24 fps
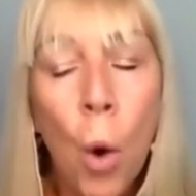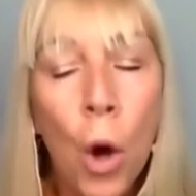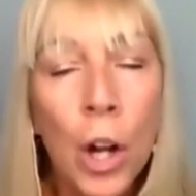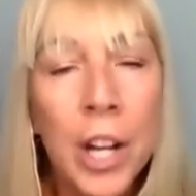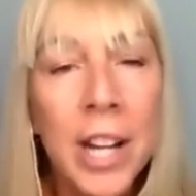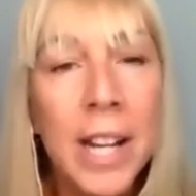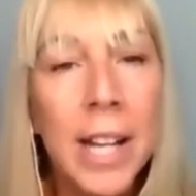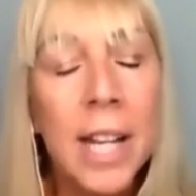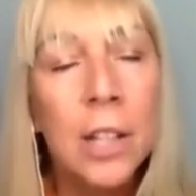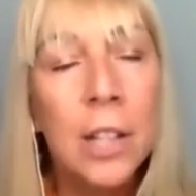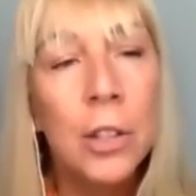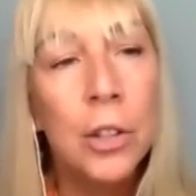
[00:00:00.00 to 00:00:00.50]

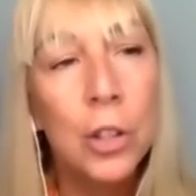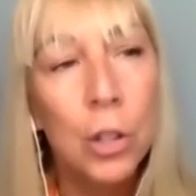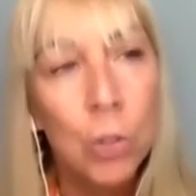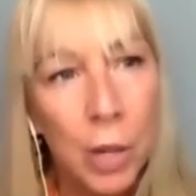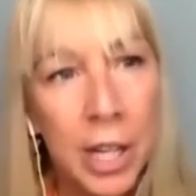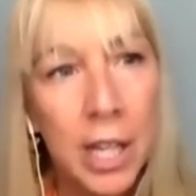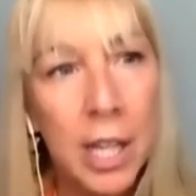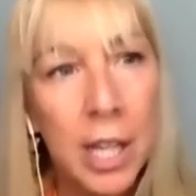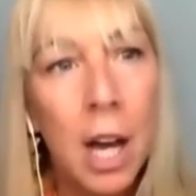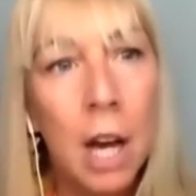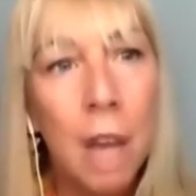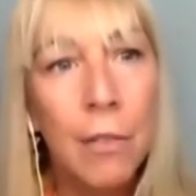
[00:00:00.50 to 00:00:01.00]
in
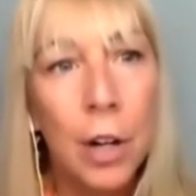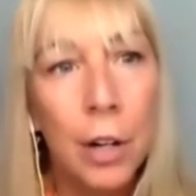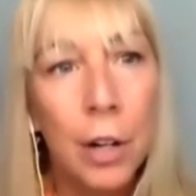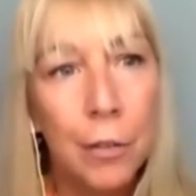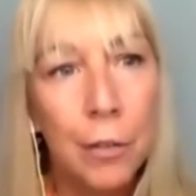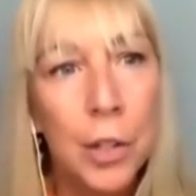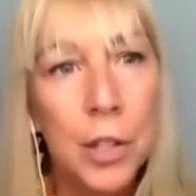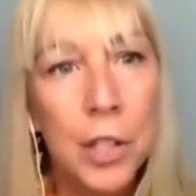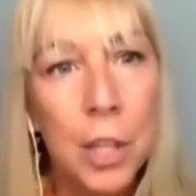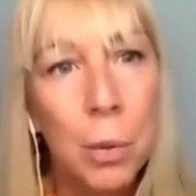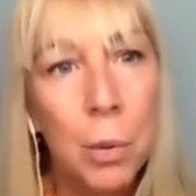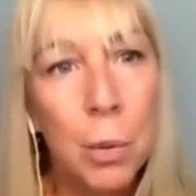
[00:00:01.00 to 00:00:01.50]
3 of our
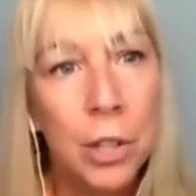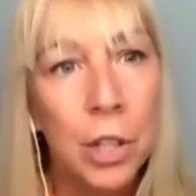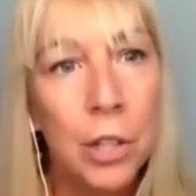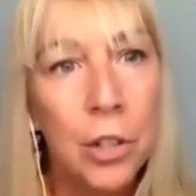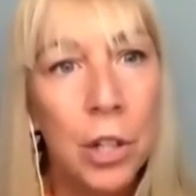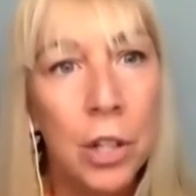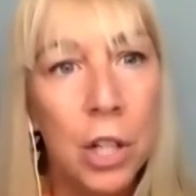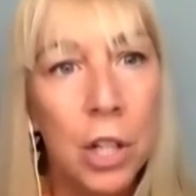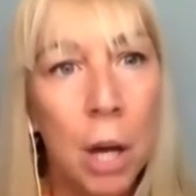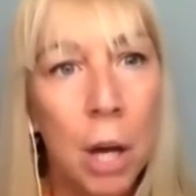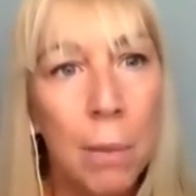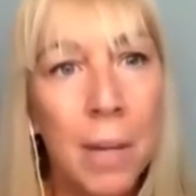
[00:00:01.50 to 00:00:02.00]
FTSE 100
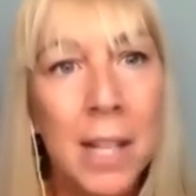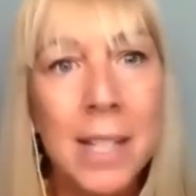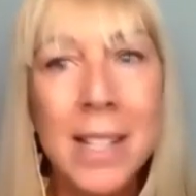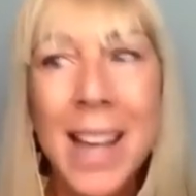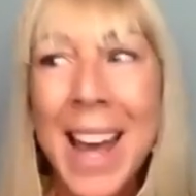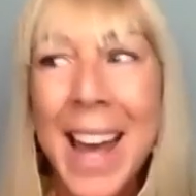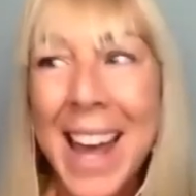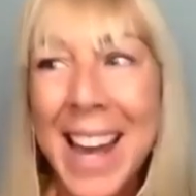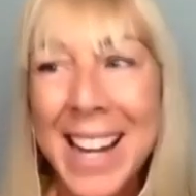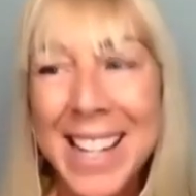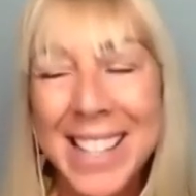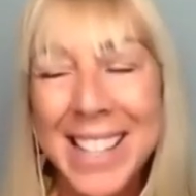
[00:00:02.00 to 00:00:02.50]
companies'
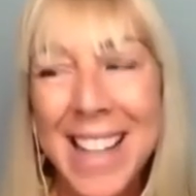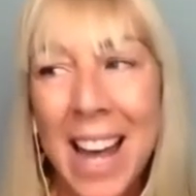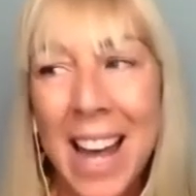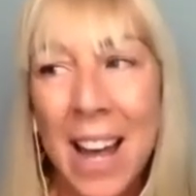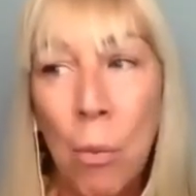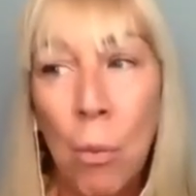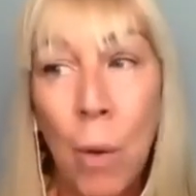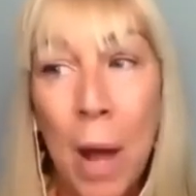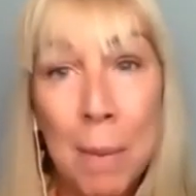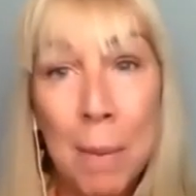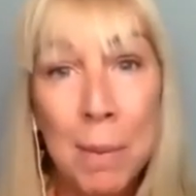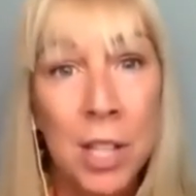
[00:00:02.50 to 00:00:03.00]

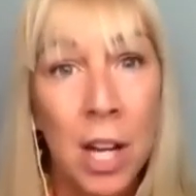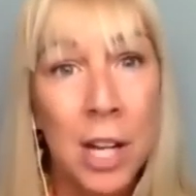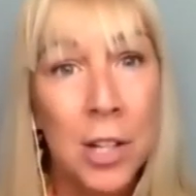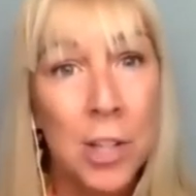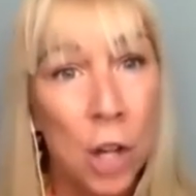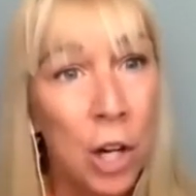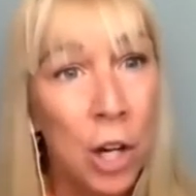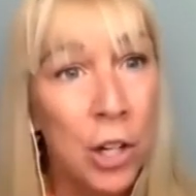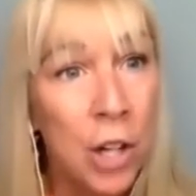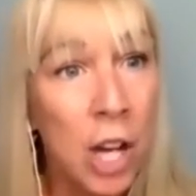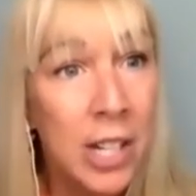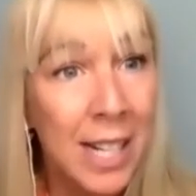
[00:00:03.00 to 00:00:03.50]
websites
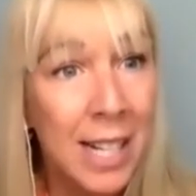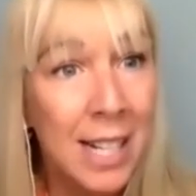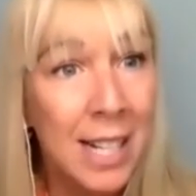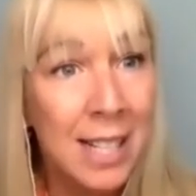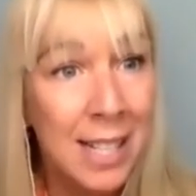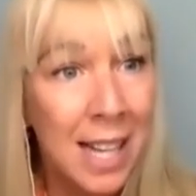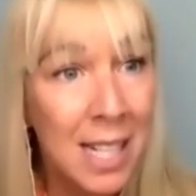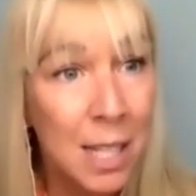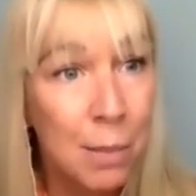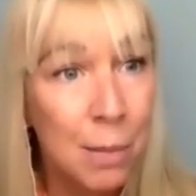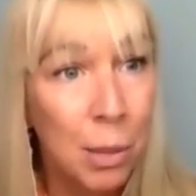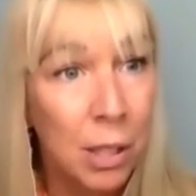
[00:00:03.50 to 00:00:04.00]
are not
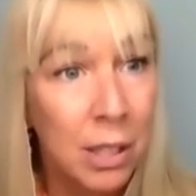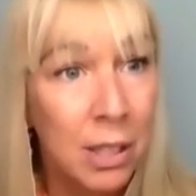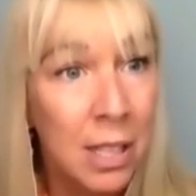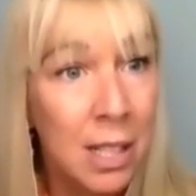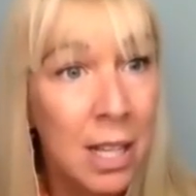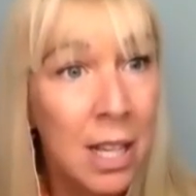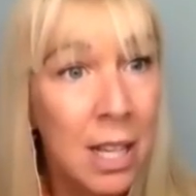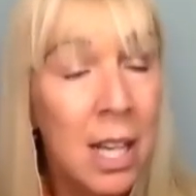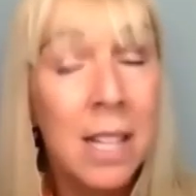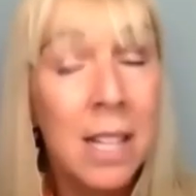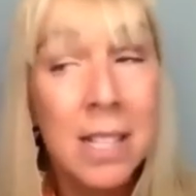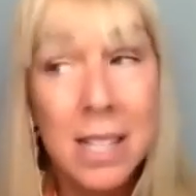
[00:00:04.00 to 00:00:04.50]
accessible.
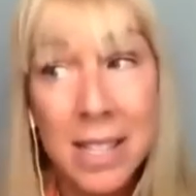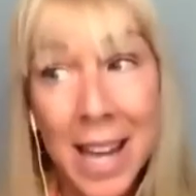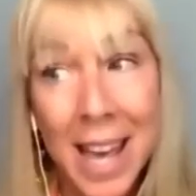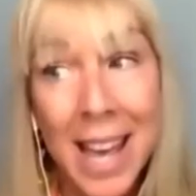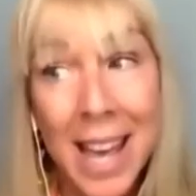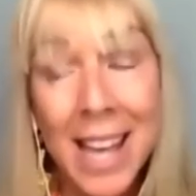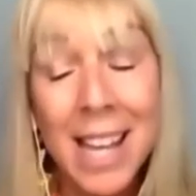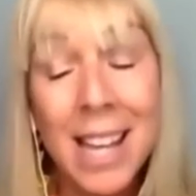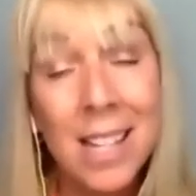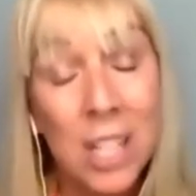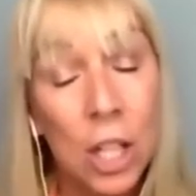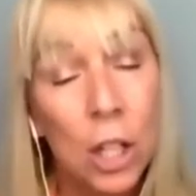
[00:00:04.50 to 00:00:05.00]

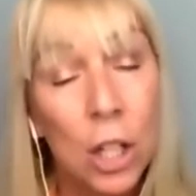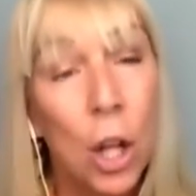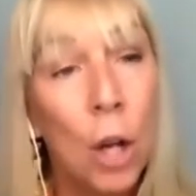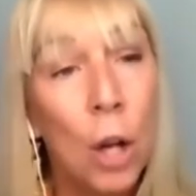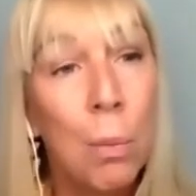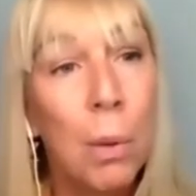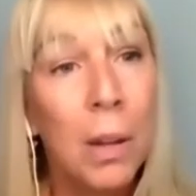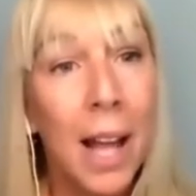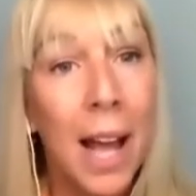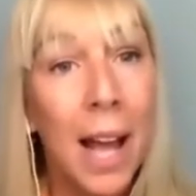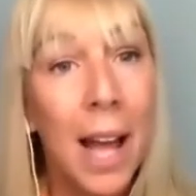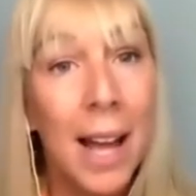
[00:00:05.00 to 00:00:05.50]
Today is
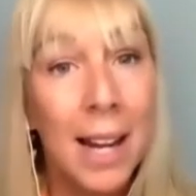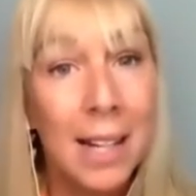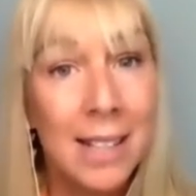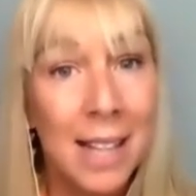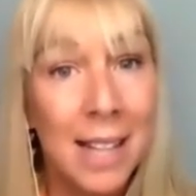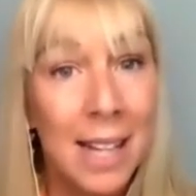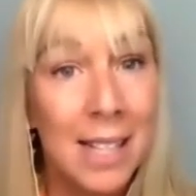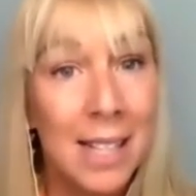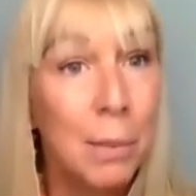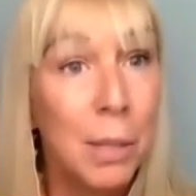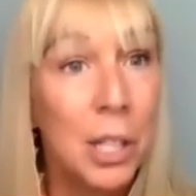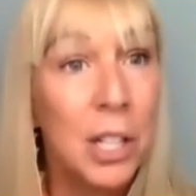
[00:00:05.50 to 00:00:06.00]
Global
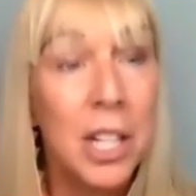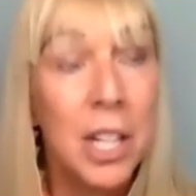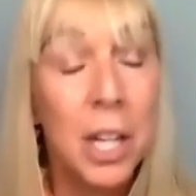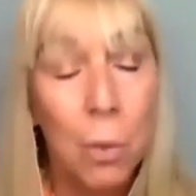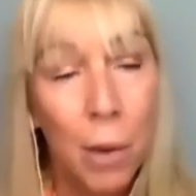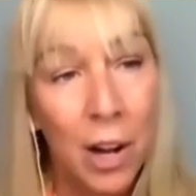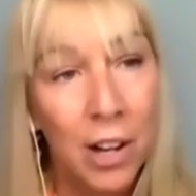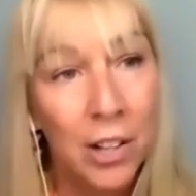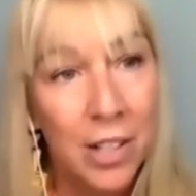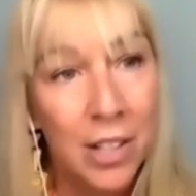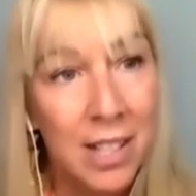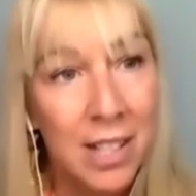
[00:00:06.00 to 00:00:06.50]
Accessibility
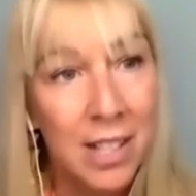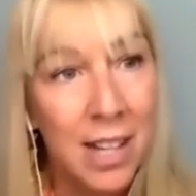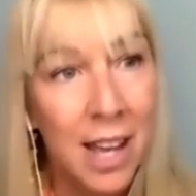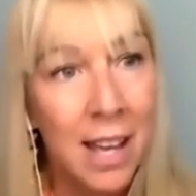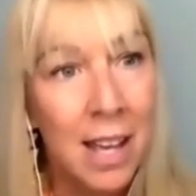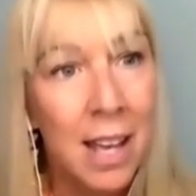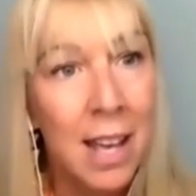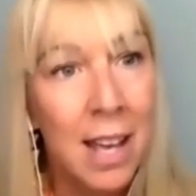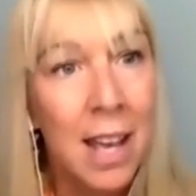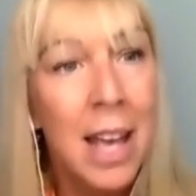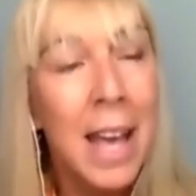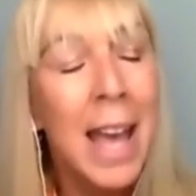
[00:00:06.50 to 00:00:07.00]
Awareness
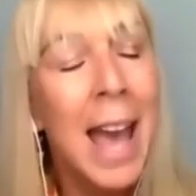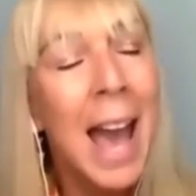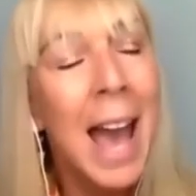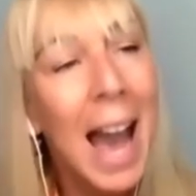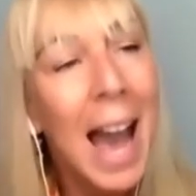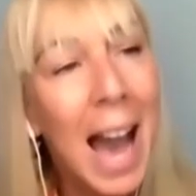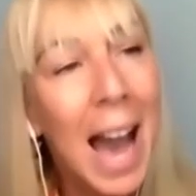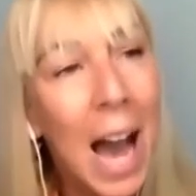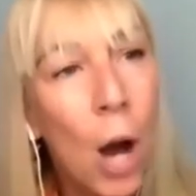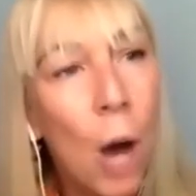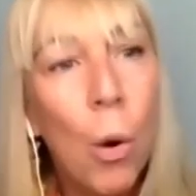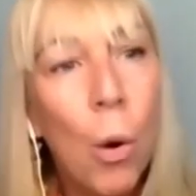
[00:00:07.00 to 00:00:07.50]
Day.
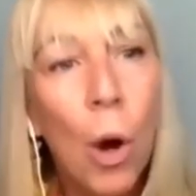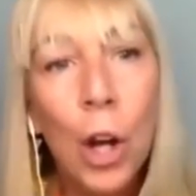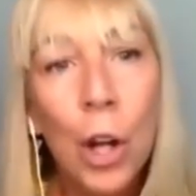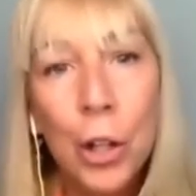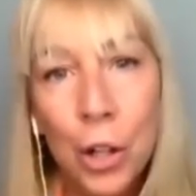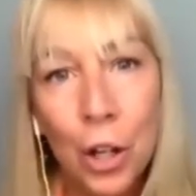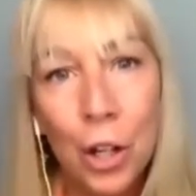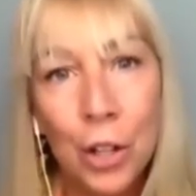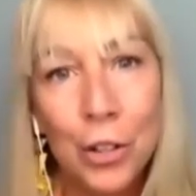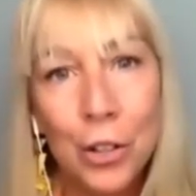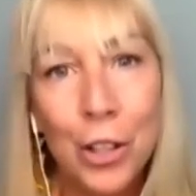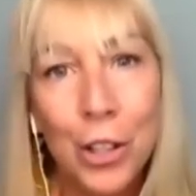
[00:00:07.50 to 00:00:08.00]
How on
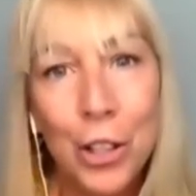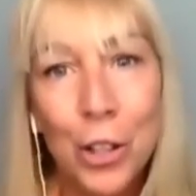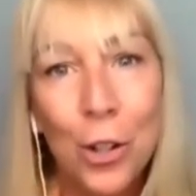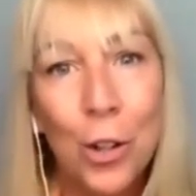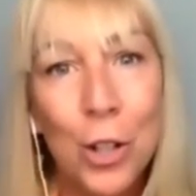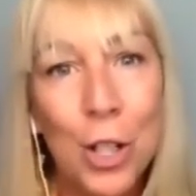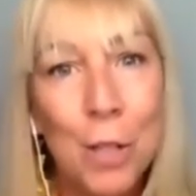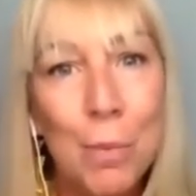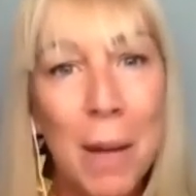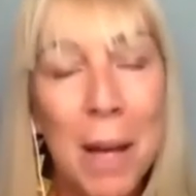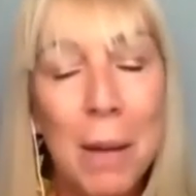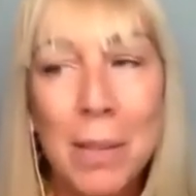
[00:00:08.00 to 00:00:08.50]
earth are you going
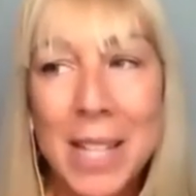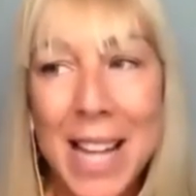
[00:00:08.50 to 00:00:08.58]
to be able to